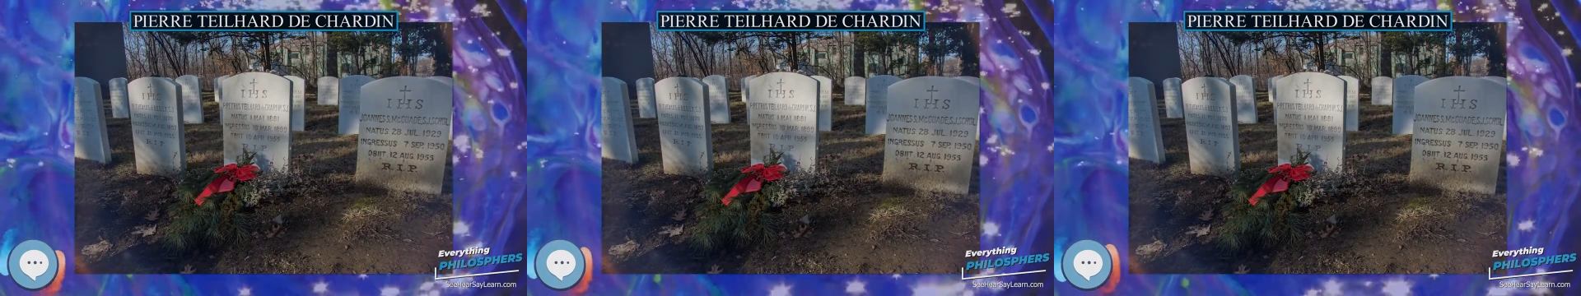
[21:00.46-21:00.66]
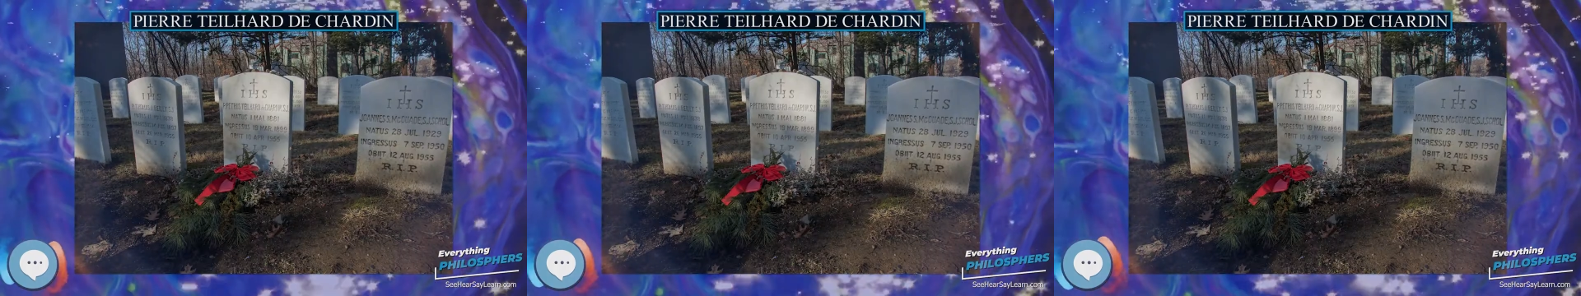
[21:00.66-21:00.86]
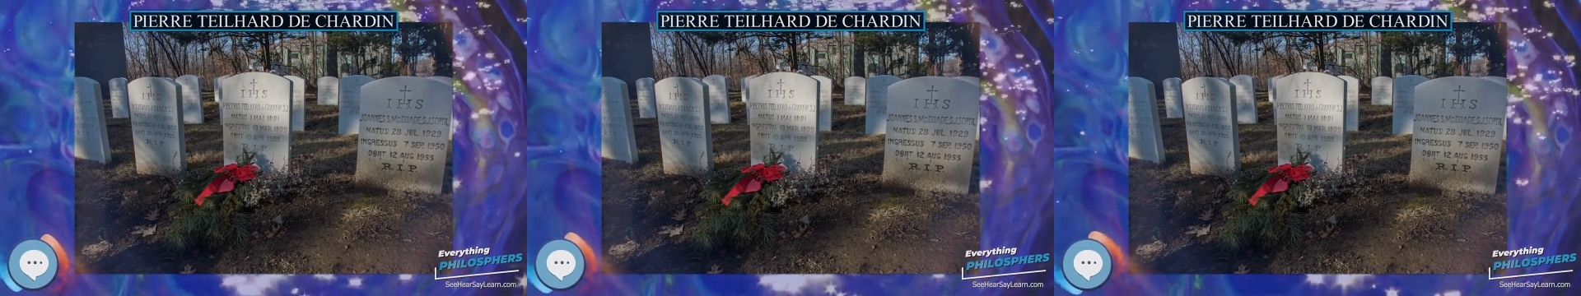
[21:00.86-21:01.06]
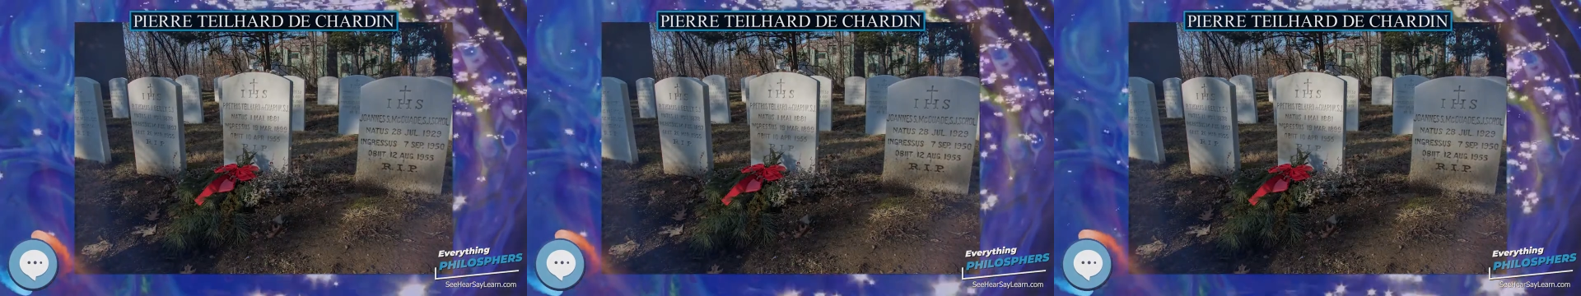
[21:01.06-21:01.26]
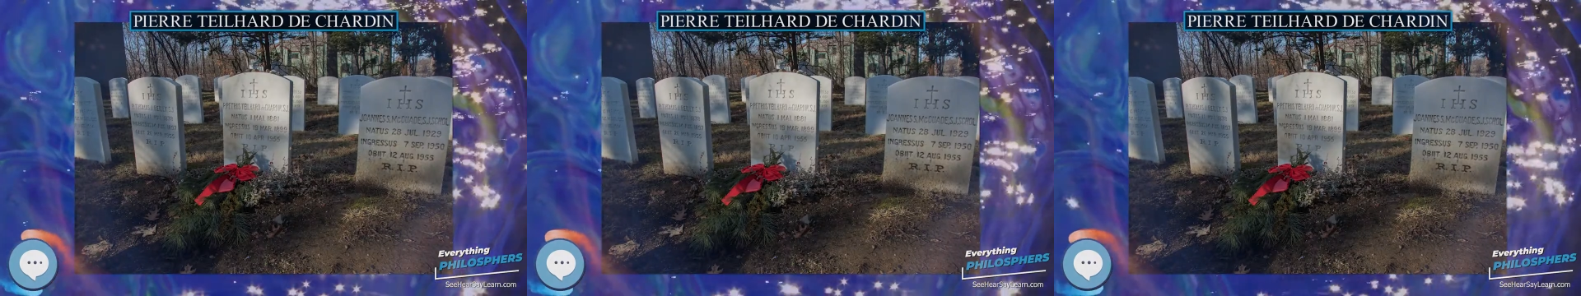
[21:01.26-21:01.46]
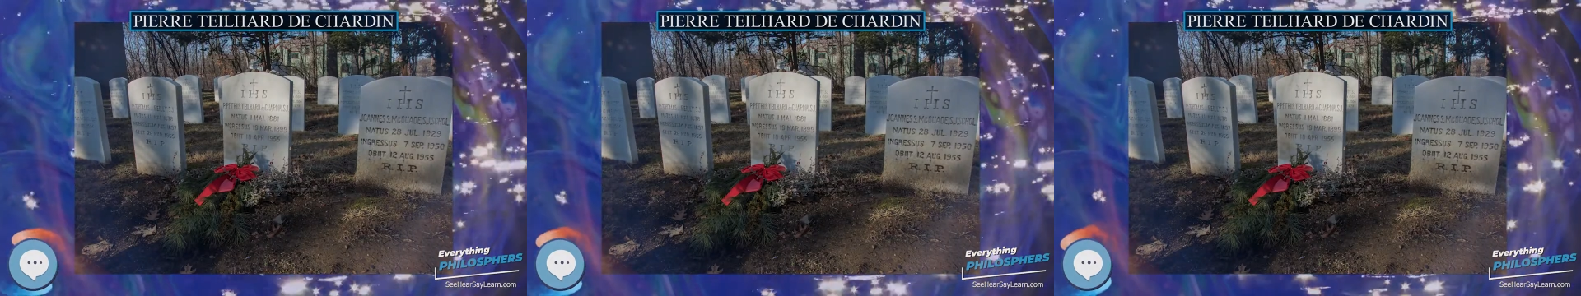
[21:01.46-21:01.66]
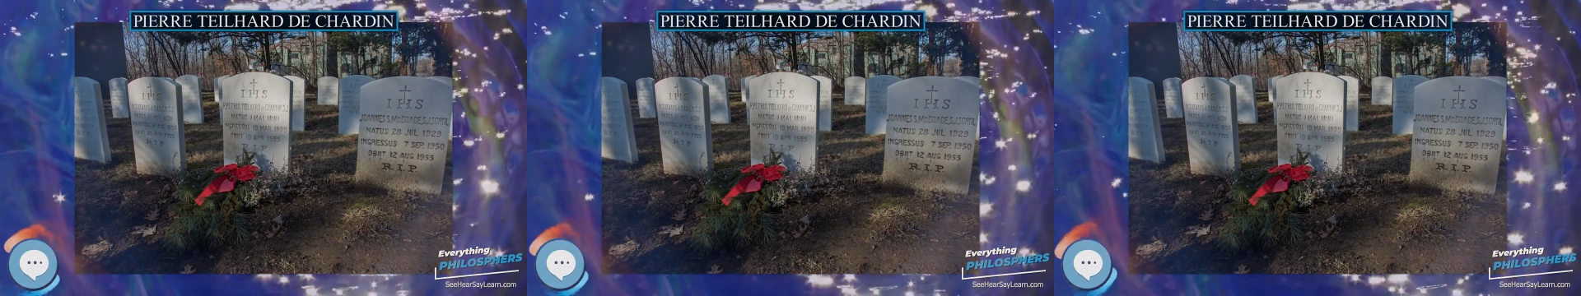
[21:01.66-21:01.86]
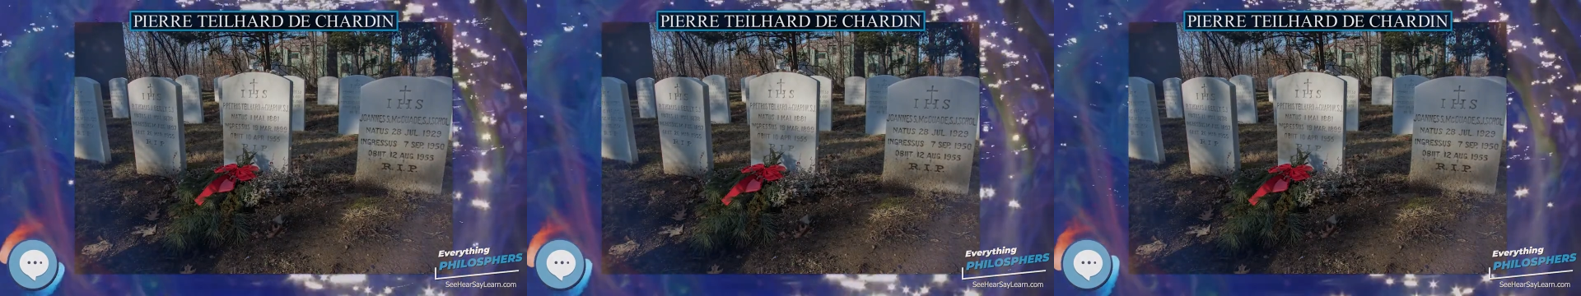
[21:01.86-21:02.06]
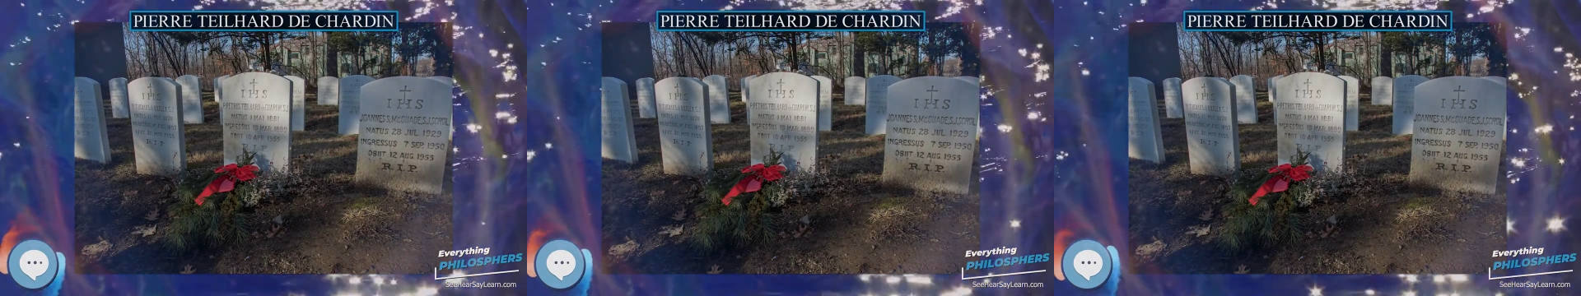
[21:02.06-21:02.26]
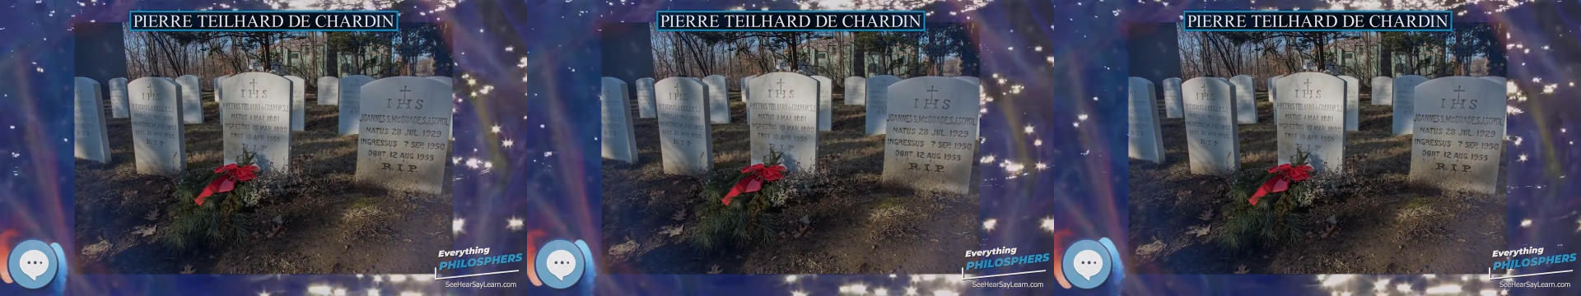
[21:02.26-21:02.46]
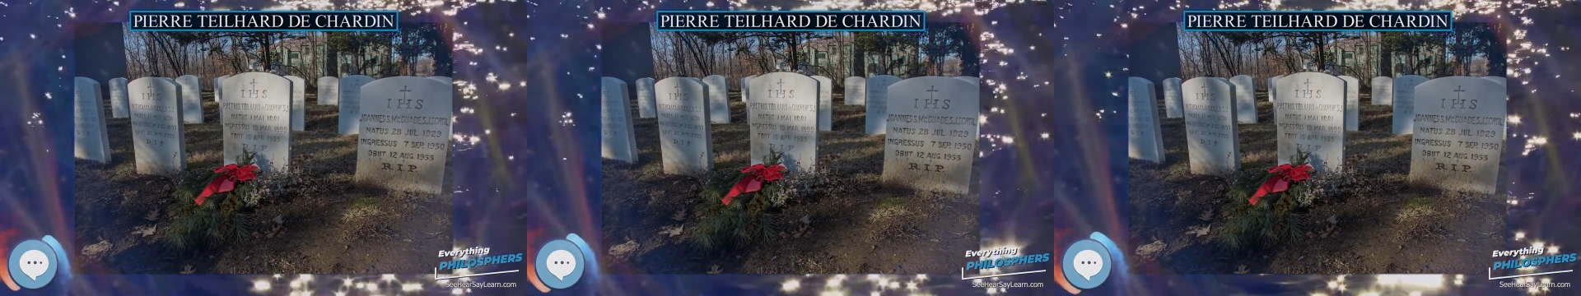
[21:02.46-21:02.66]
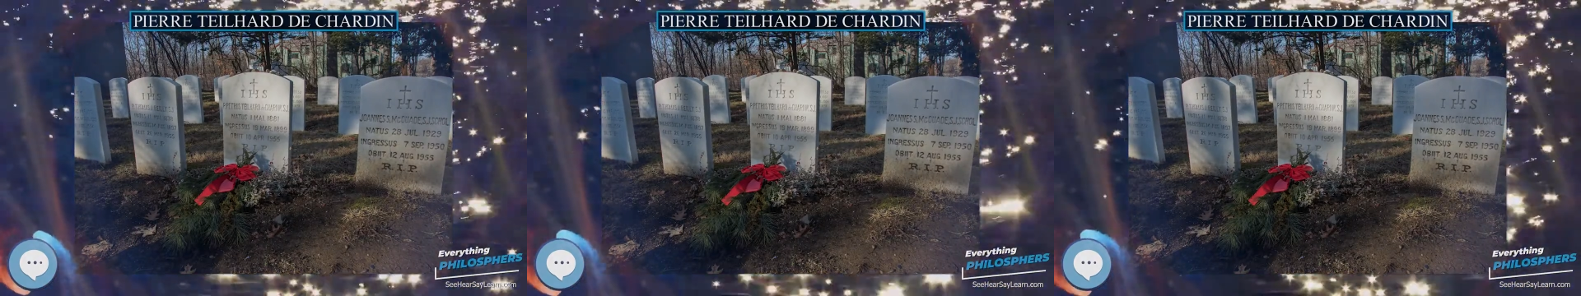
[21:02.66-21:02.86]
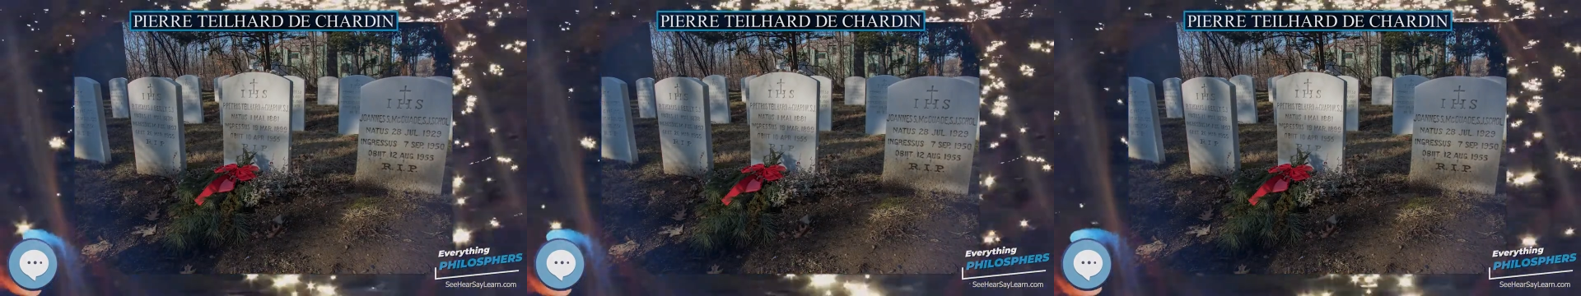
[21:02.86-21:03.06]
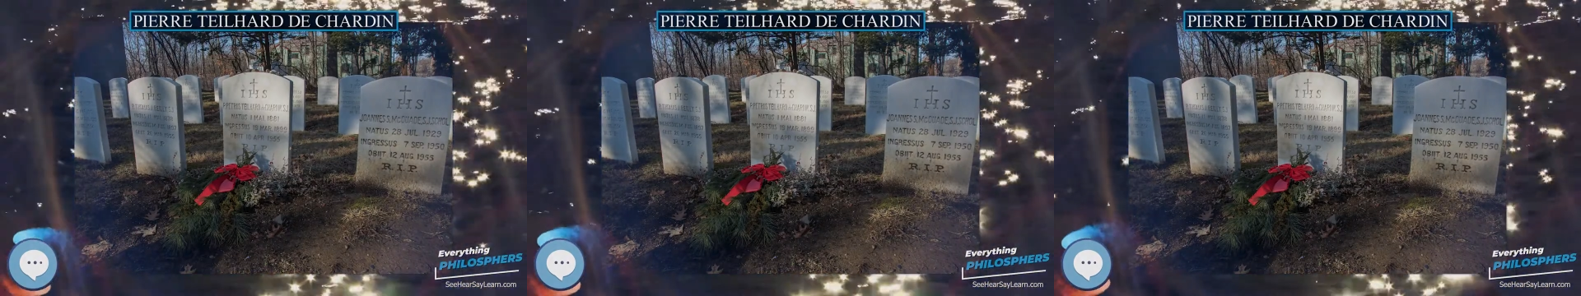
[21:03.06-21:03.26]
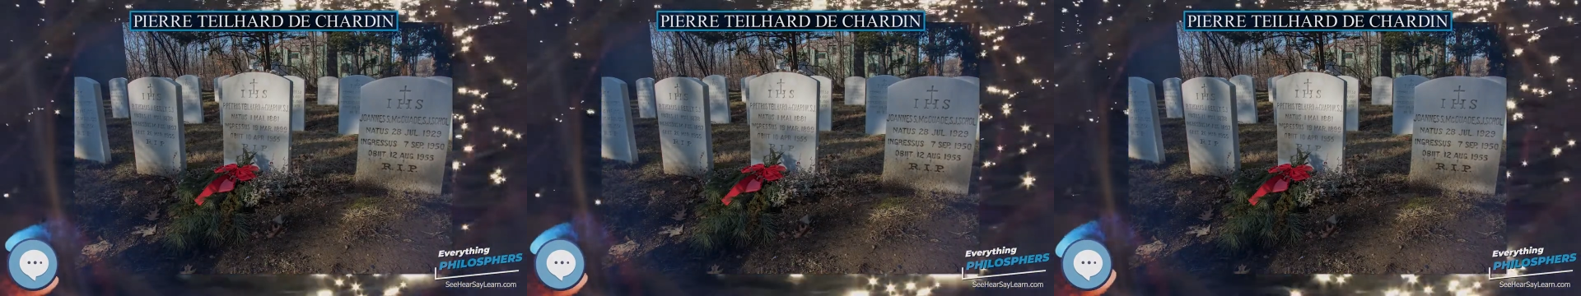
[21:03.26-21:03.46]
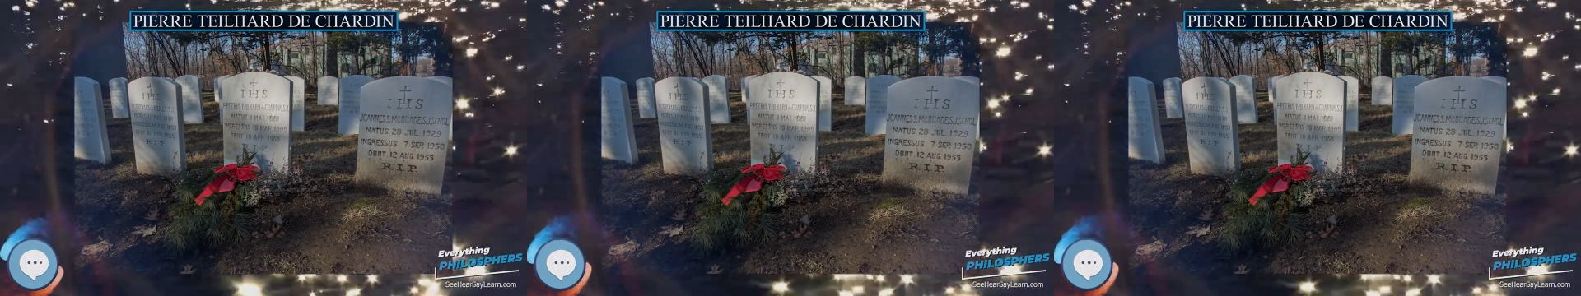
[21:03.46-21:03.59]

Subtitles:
No face is visible, so there are no lips to read.